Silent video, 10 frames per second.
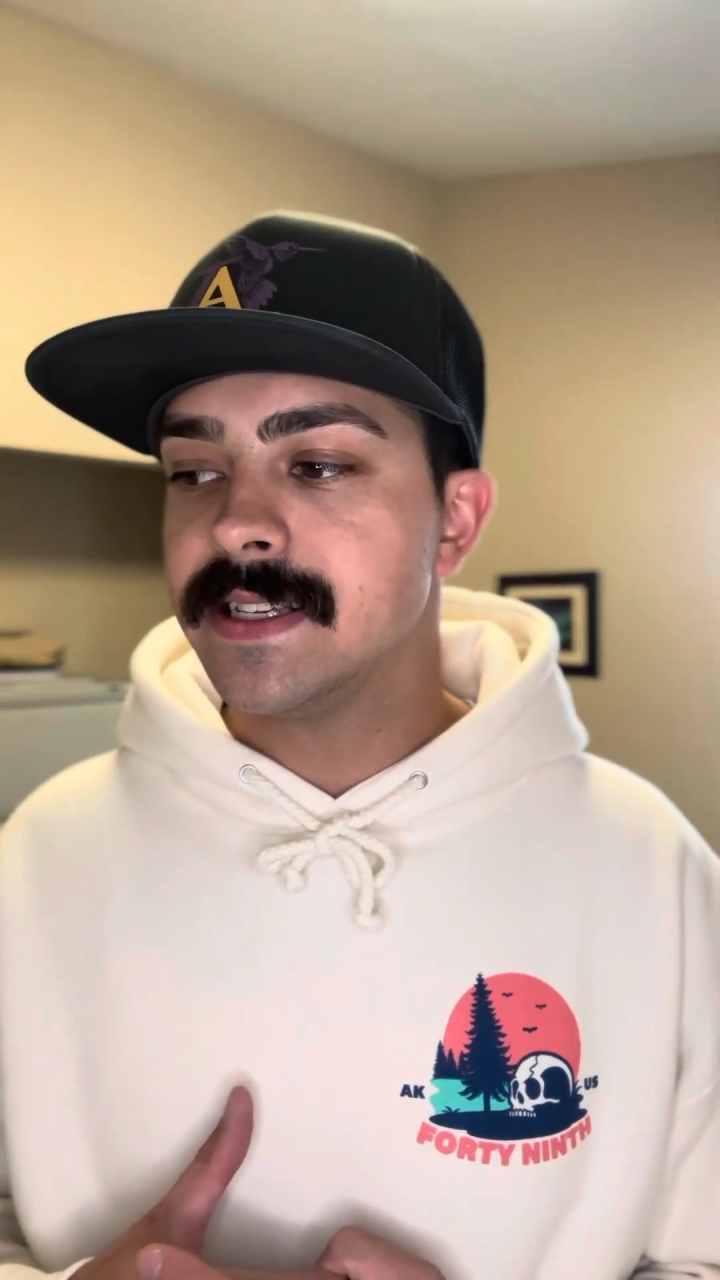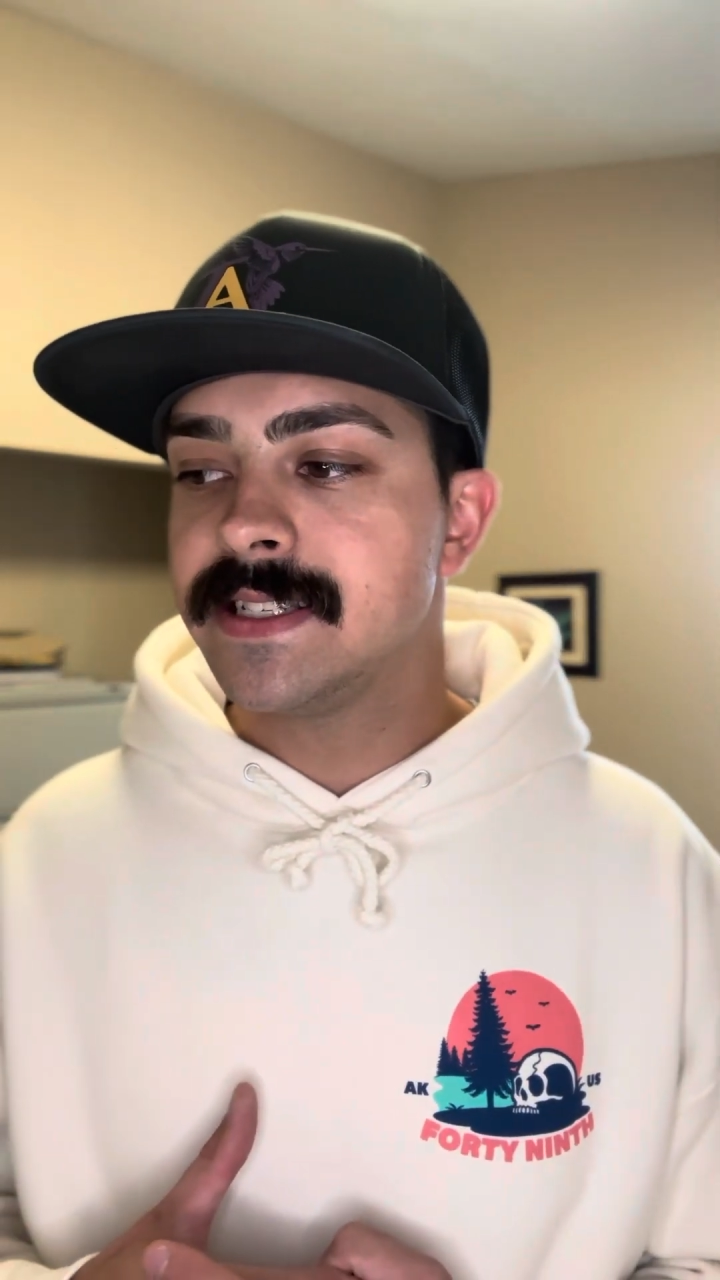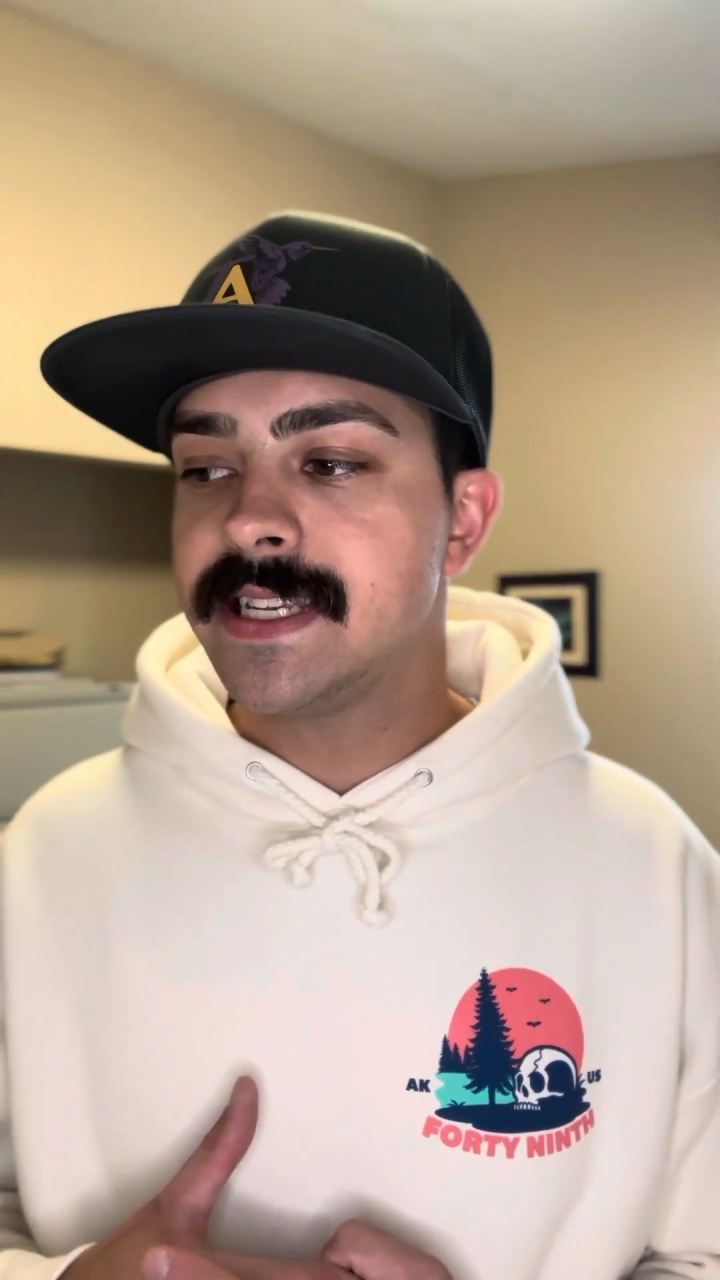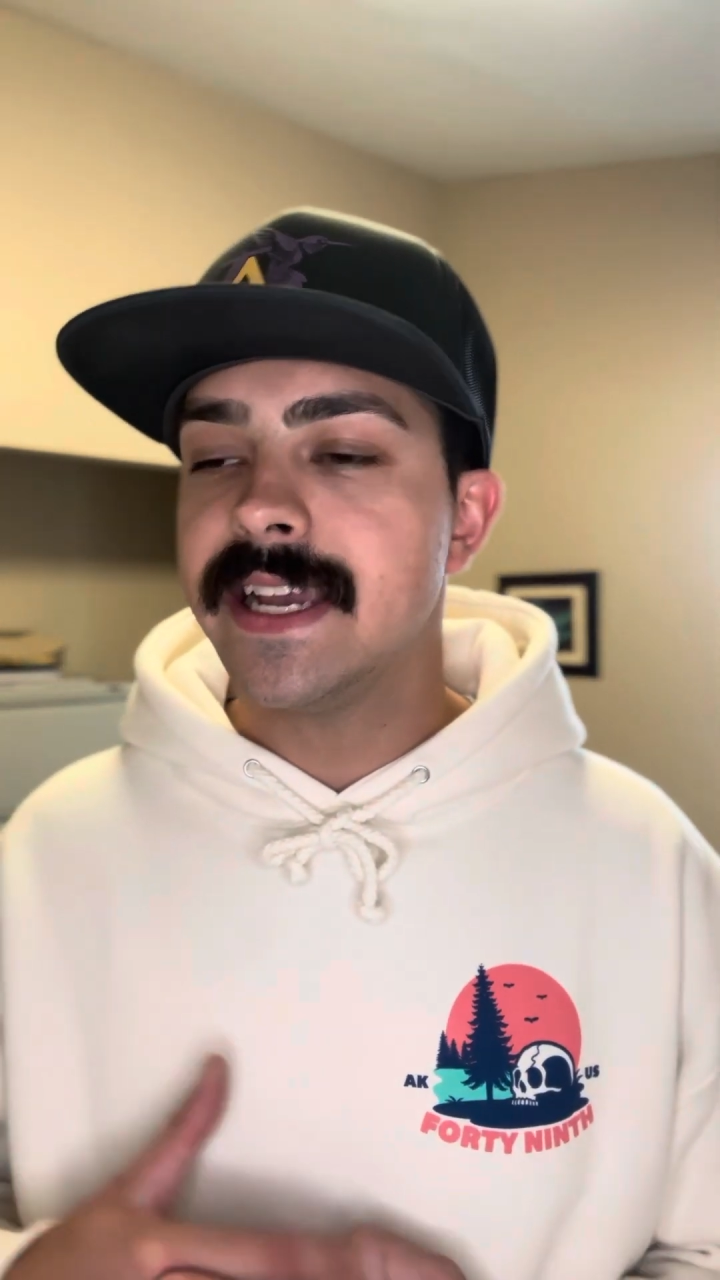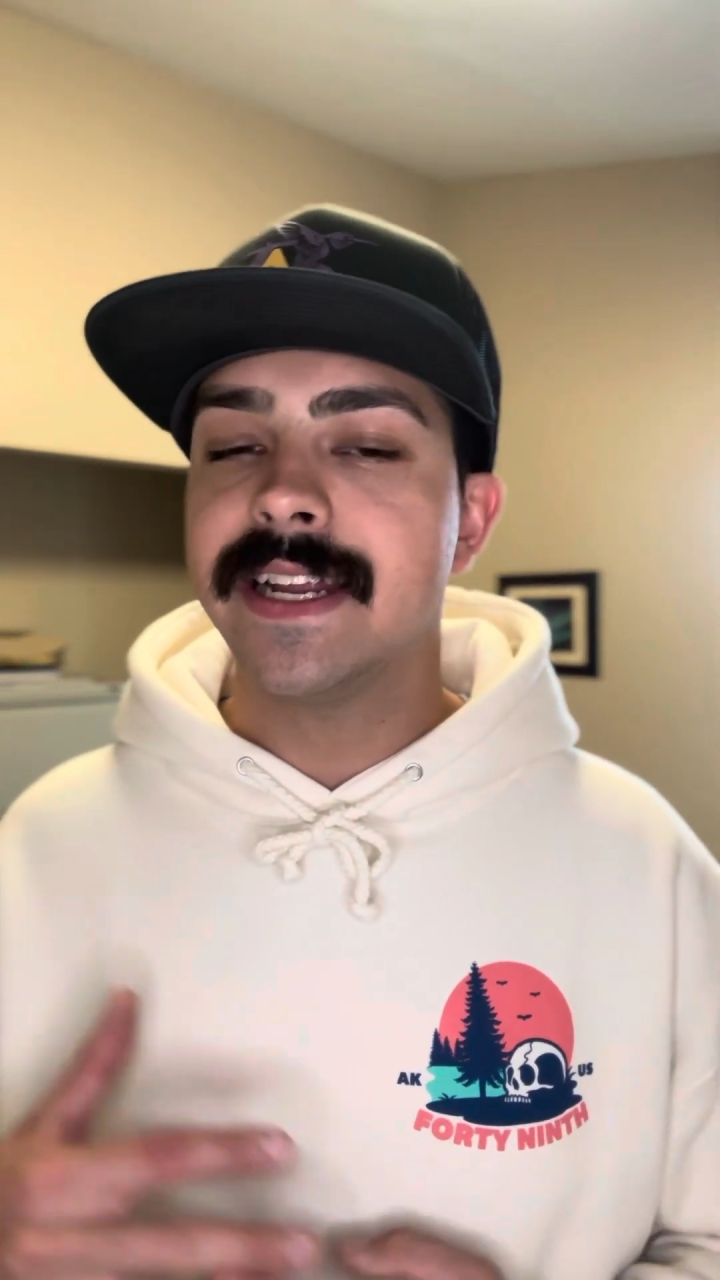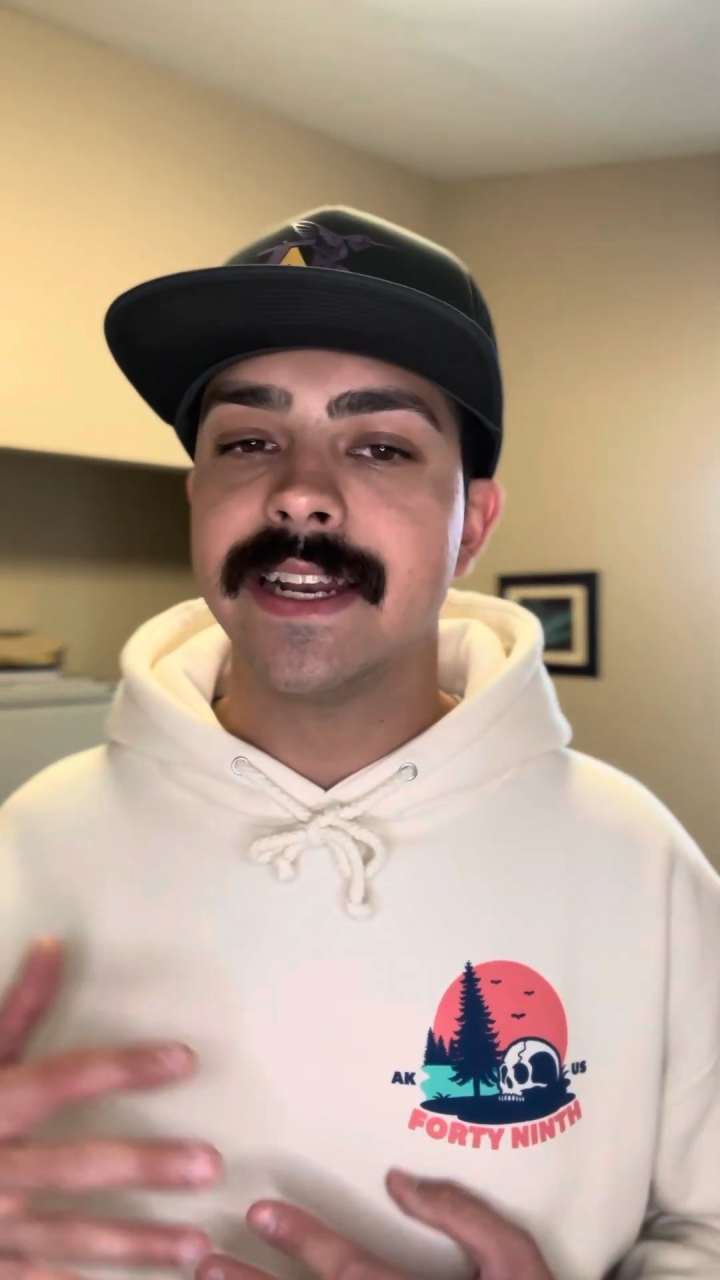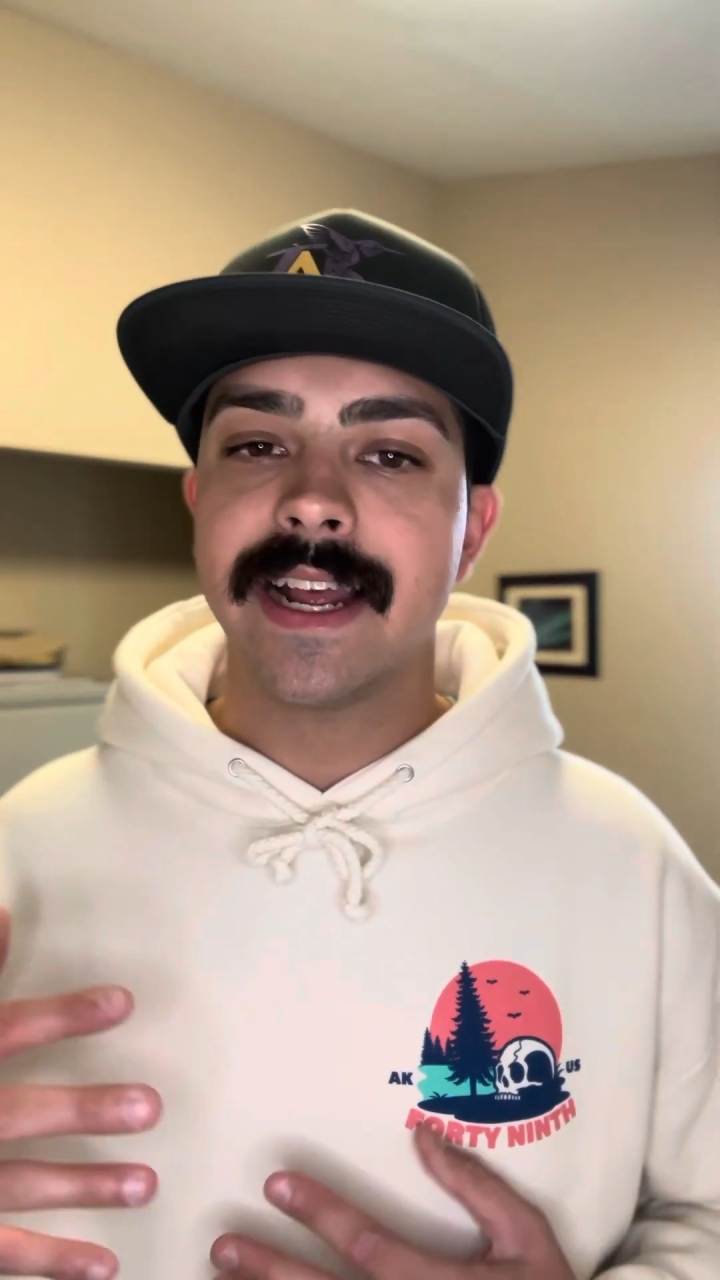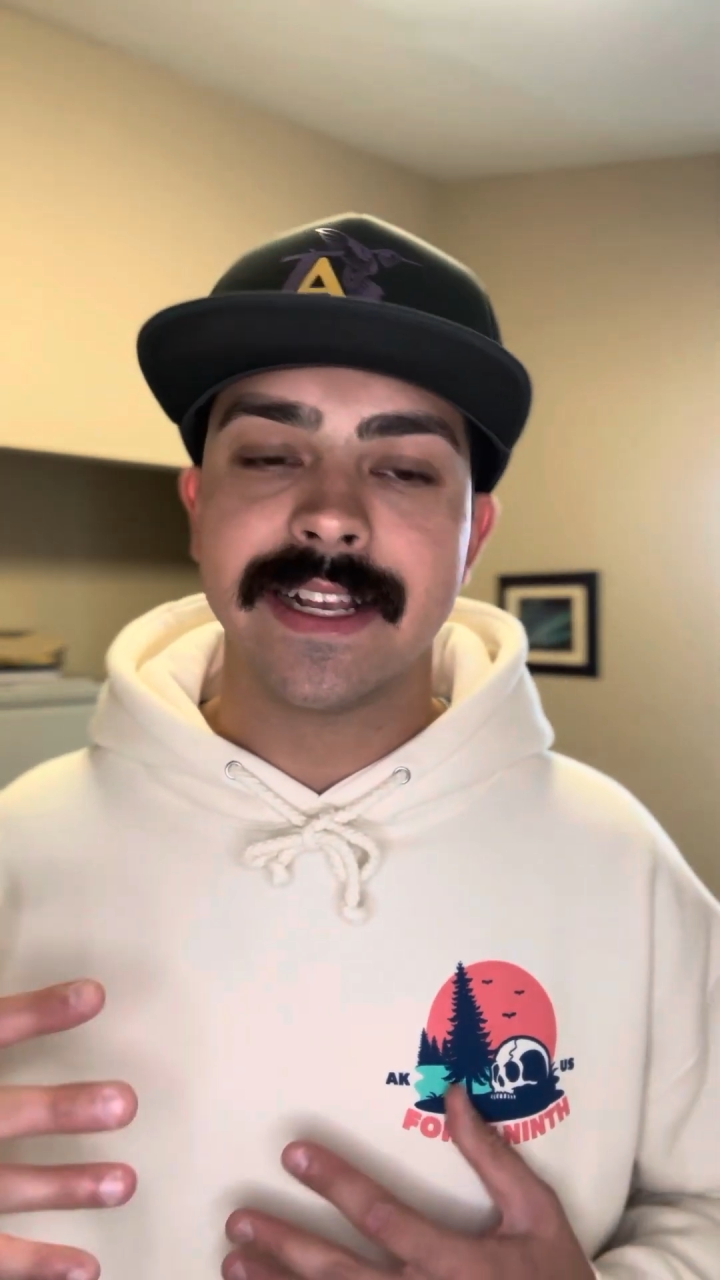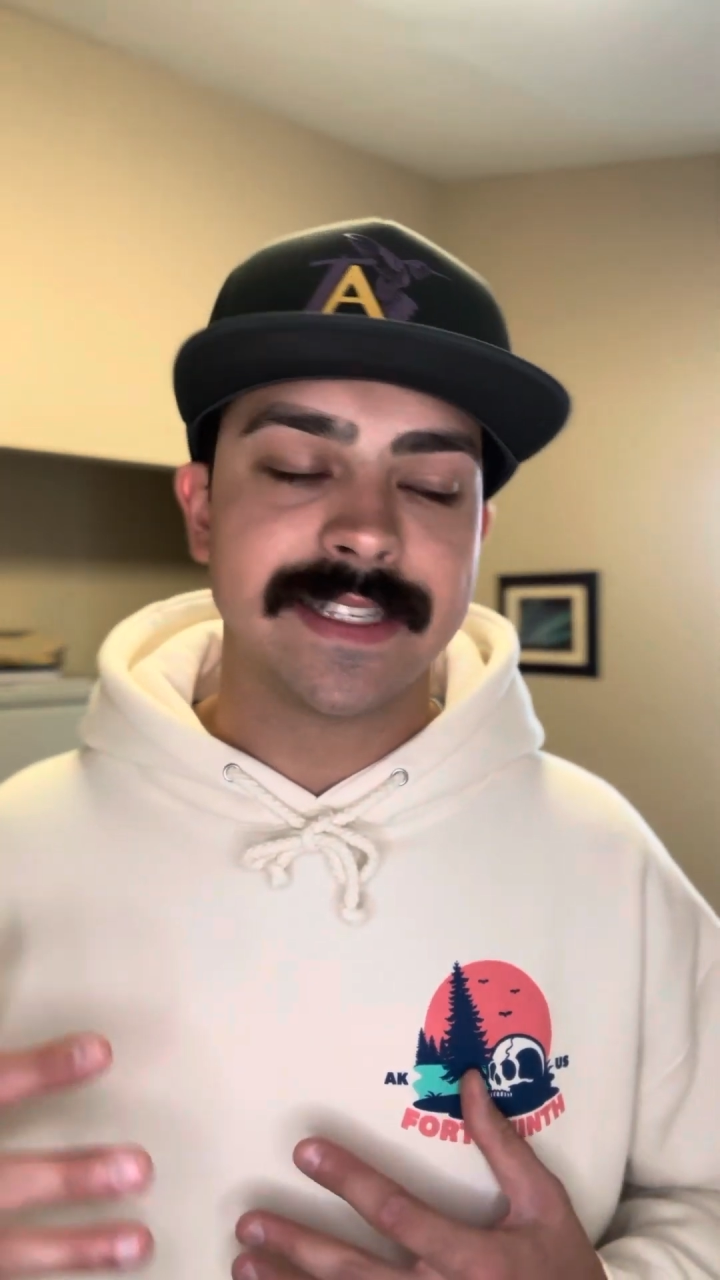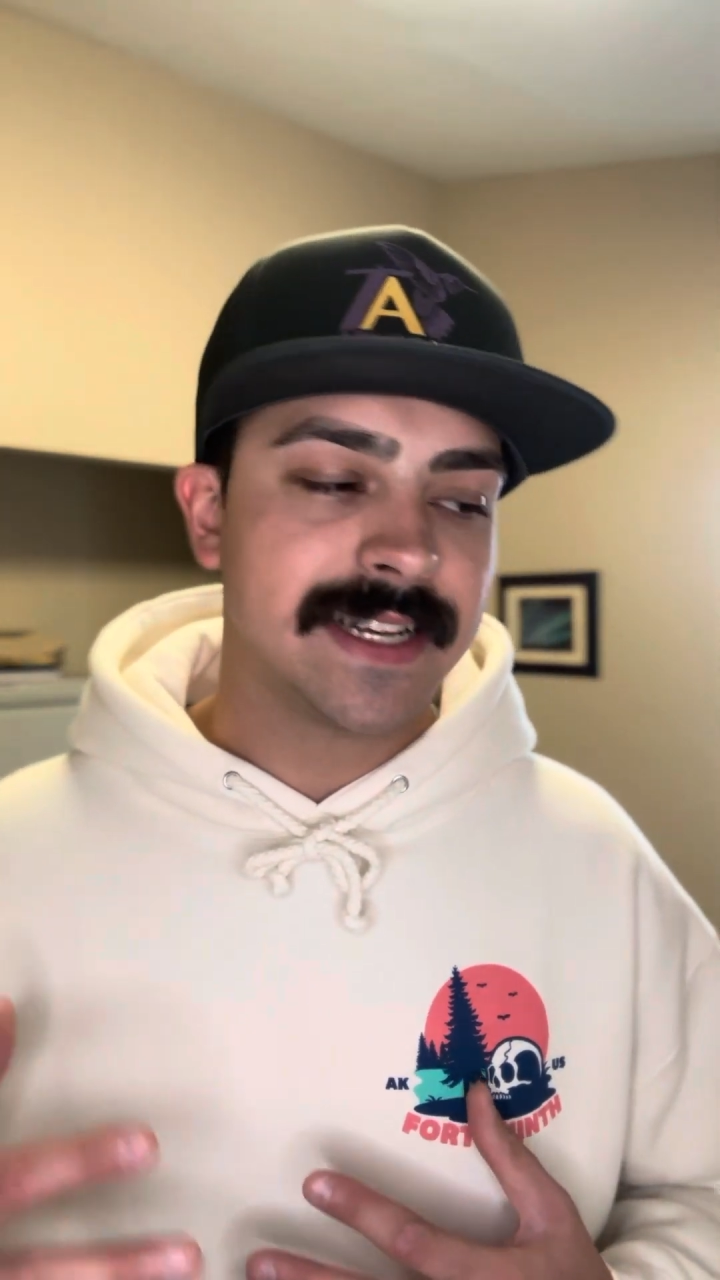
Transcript: see it as